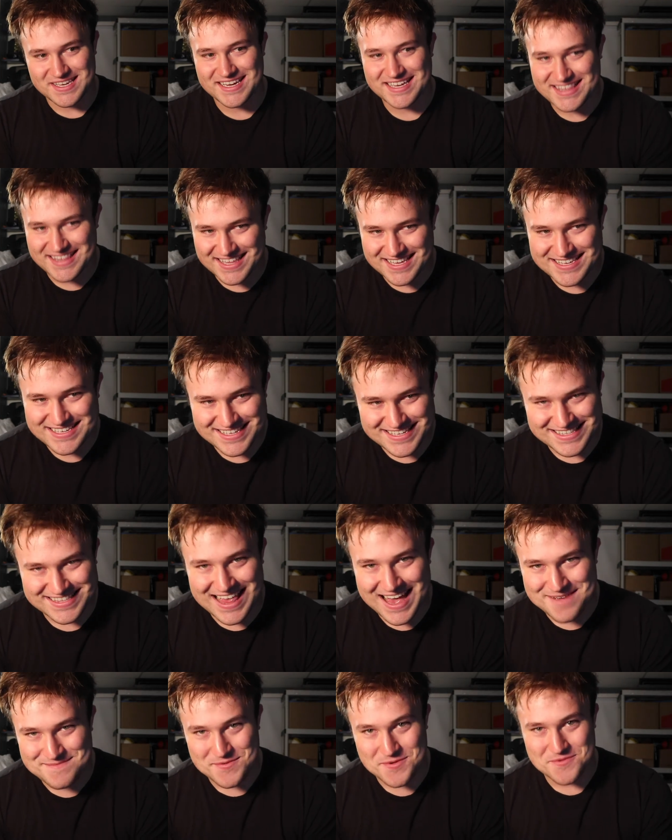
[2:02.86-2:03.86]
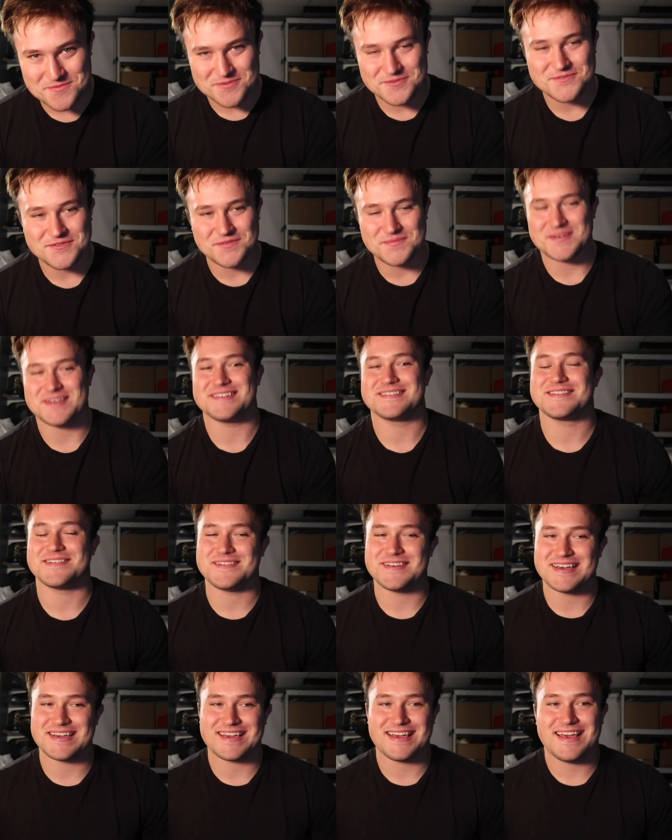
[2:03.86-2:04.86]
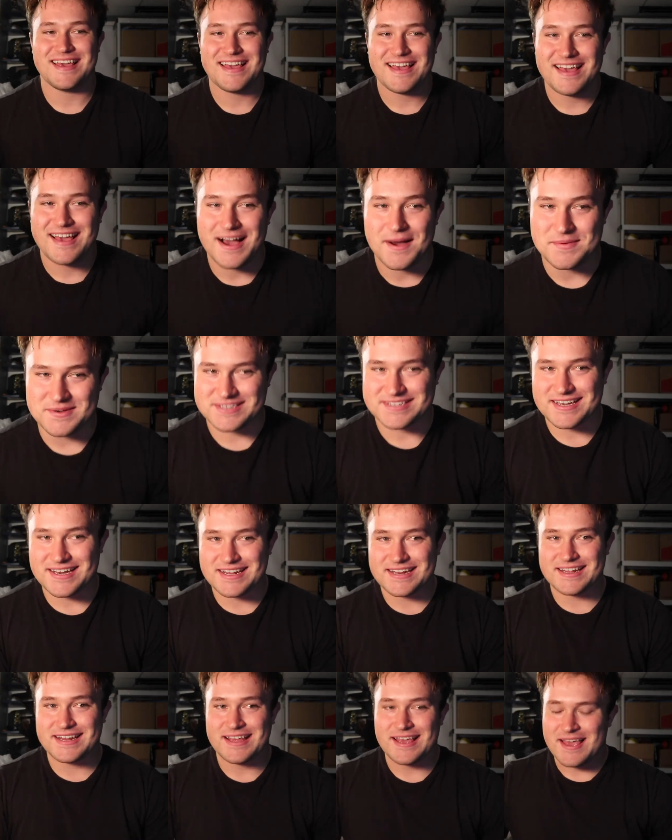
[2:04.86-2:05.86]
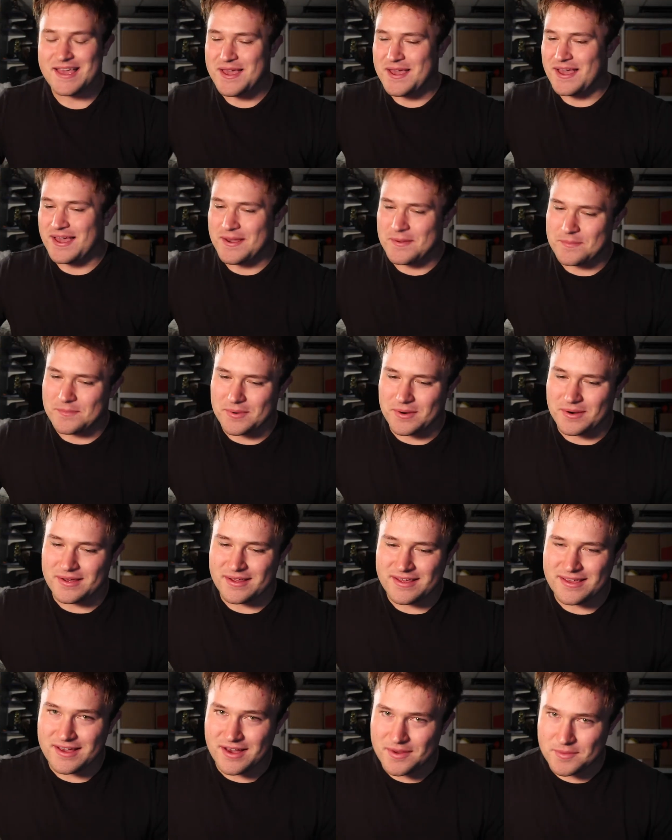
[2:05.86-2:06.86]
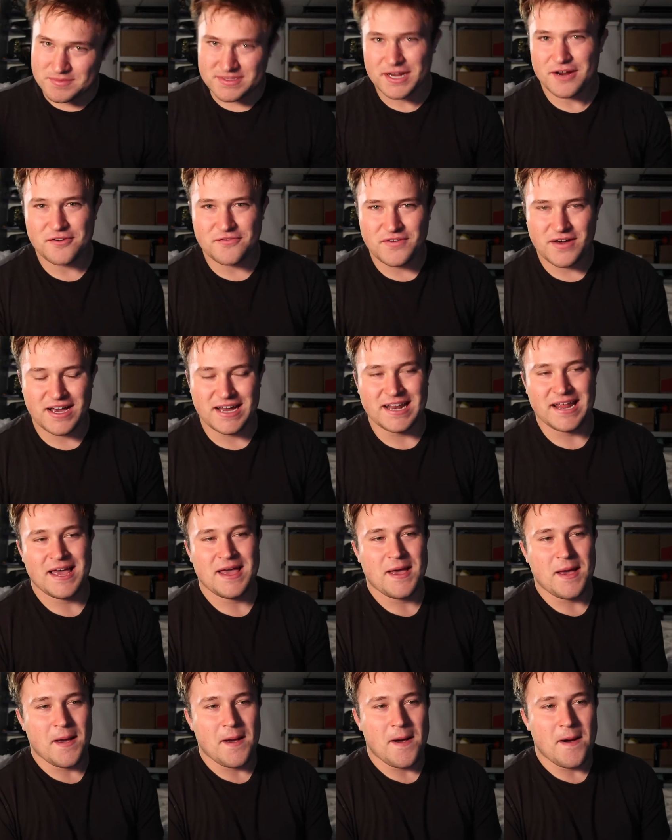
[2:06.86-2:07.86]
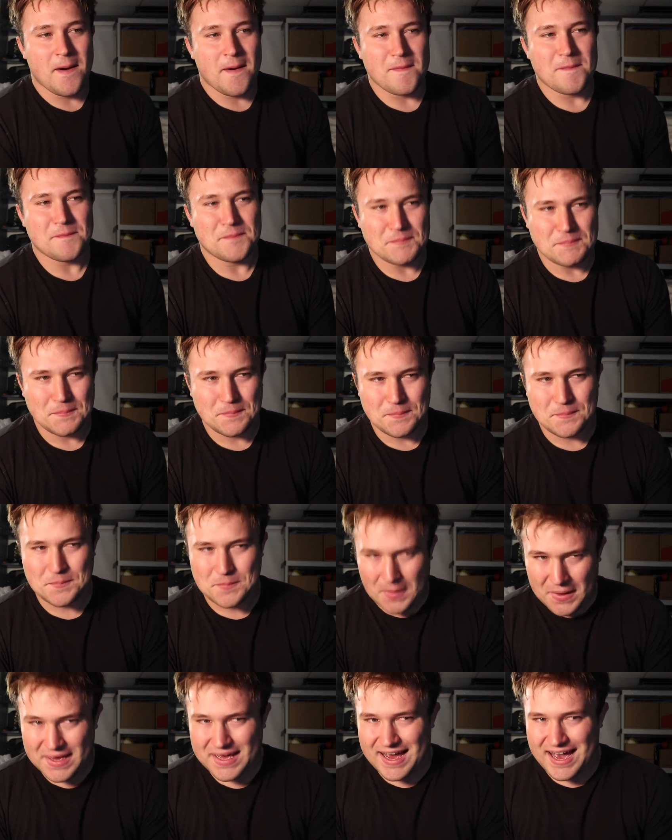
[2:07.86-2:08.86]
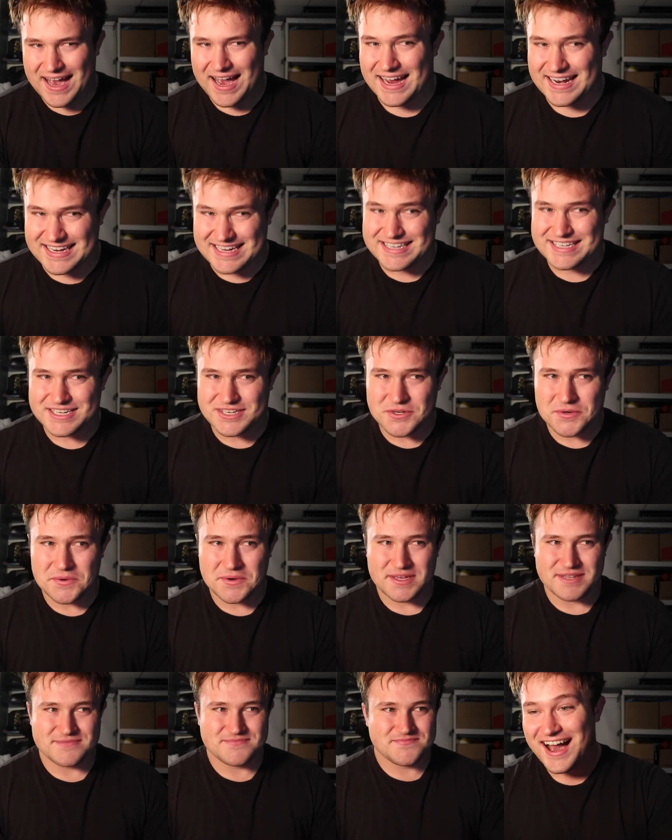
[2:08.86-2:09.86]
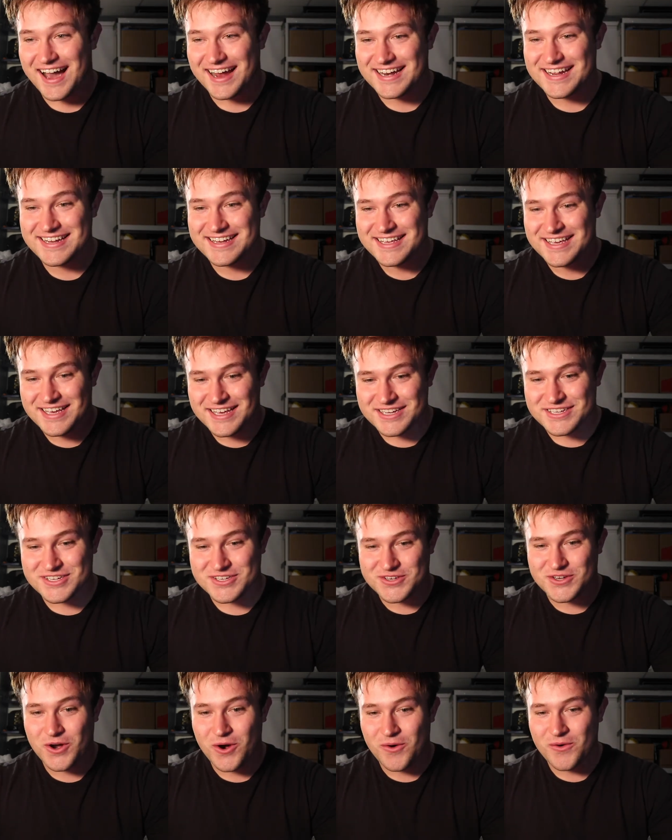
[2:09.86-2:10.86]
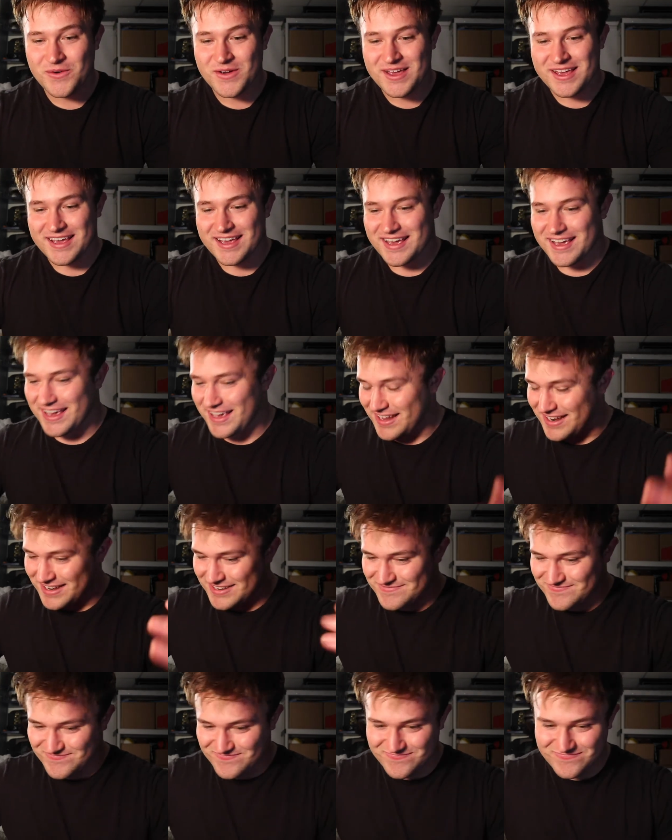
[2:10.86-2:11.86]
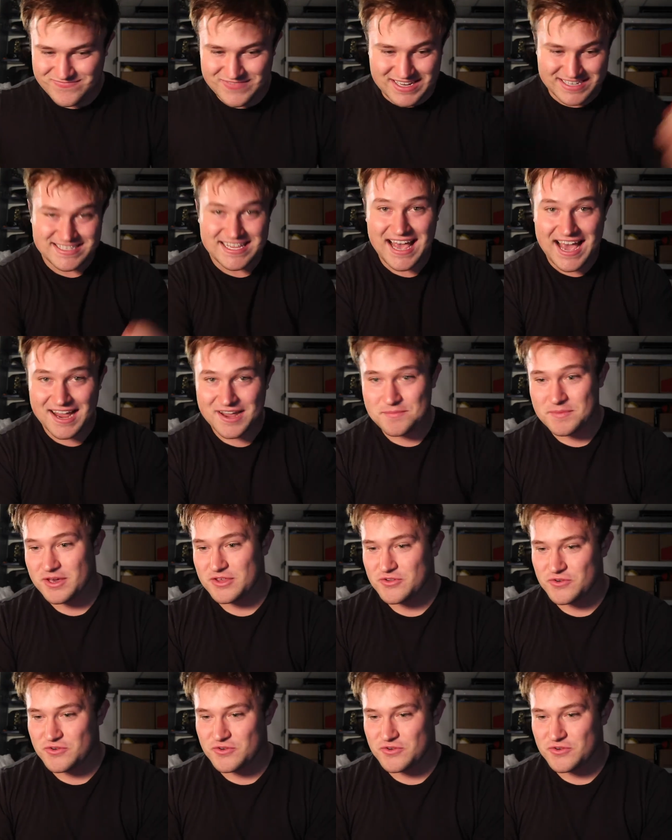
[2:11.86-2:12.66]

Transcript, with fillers: like this is that moment for me. So, like, I'm excited, but I'm terrified. But I need to do it, need to go and attack my